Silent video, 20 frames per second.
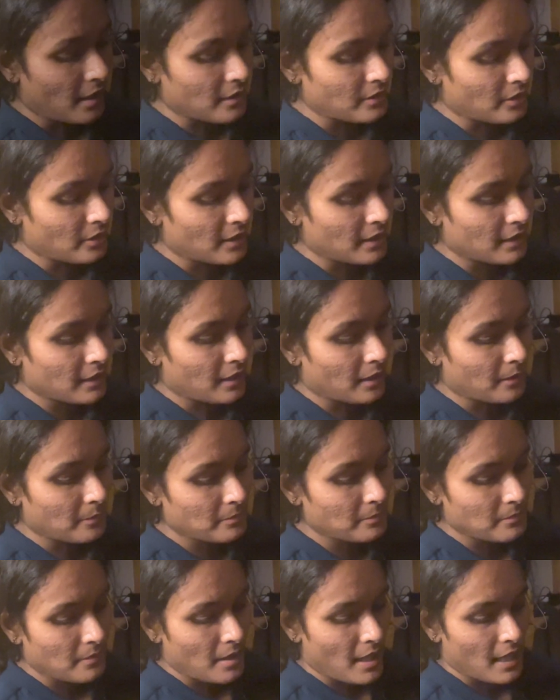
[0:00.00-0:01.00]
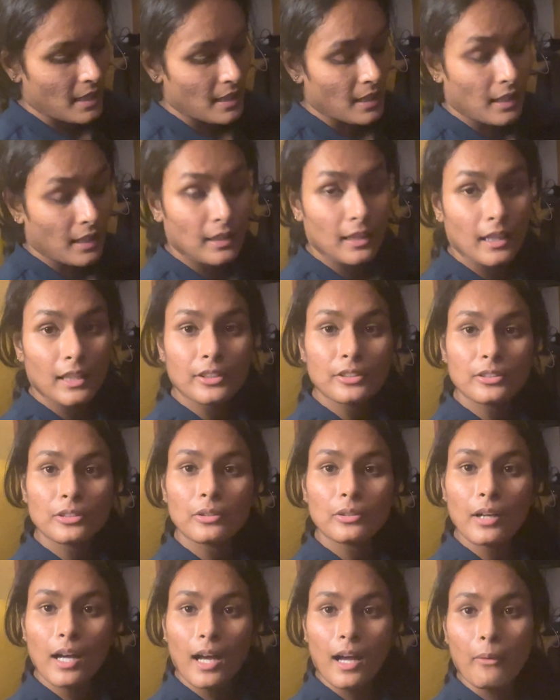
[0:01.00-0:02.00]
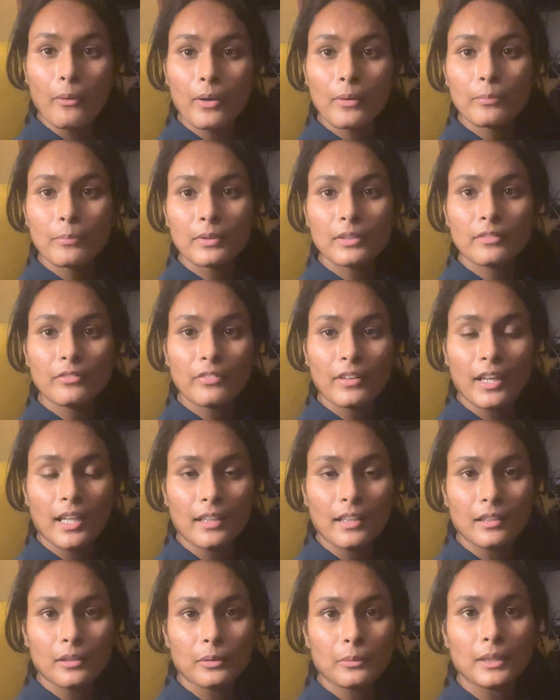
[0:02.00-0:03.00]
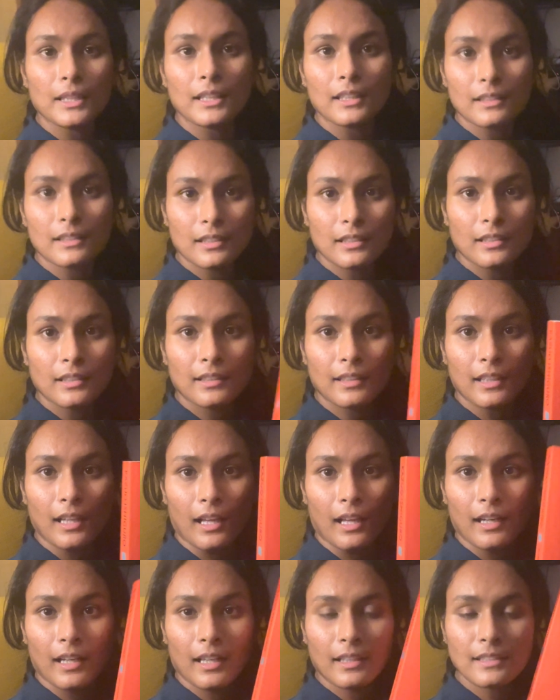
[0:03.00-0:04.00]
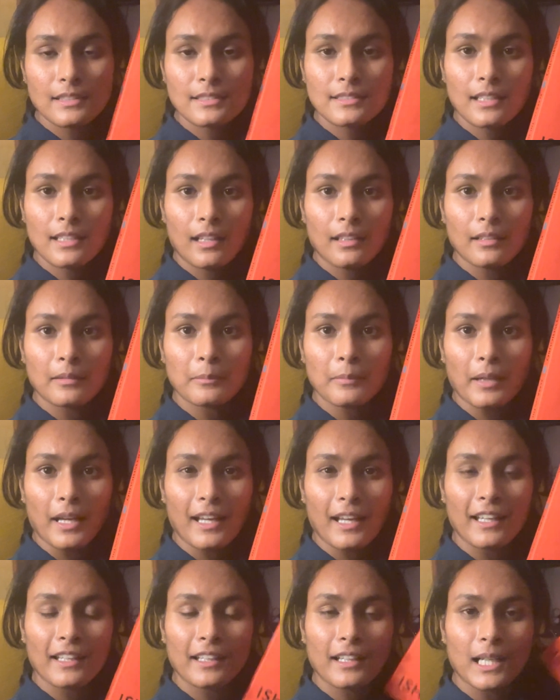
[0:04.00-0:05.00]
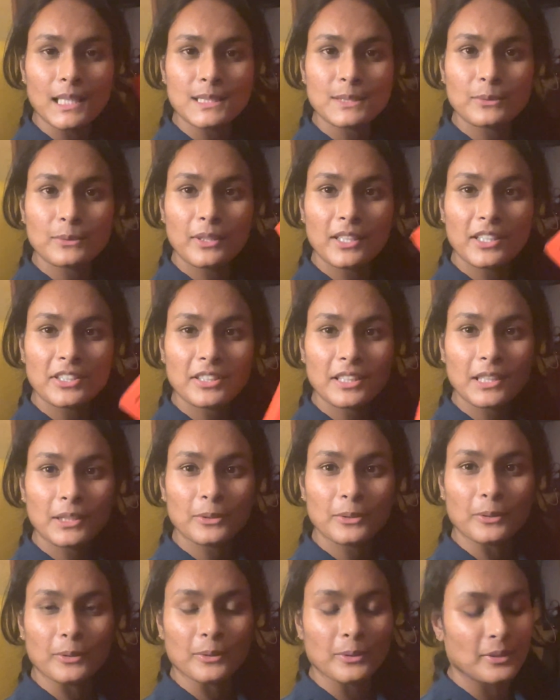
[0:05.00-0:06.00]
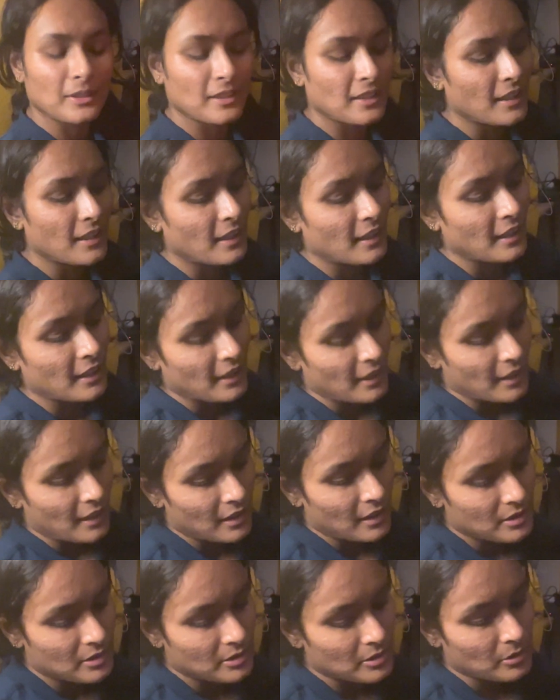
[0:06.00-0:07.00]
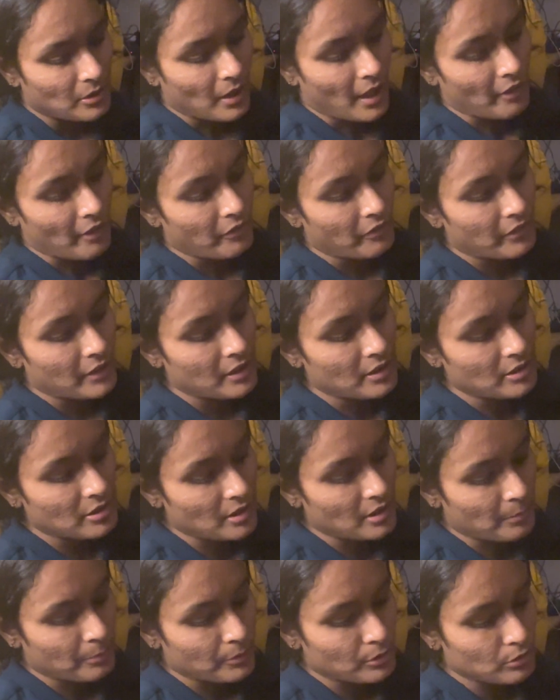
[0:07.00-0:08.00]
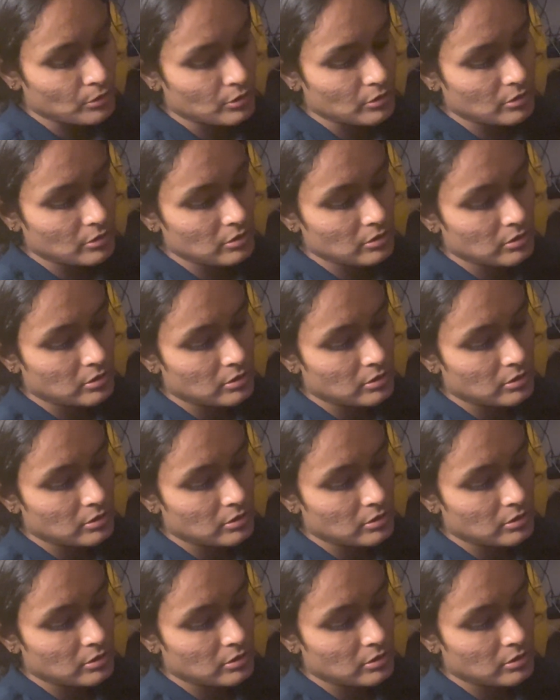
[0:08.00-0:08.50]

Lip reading: thought I'll come and I'll let you know how I've been faring with Clara and the Sun by Kazuo Ishiguro. So I finished up to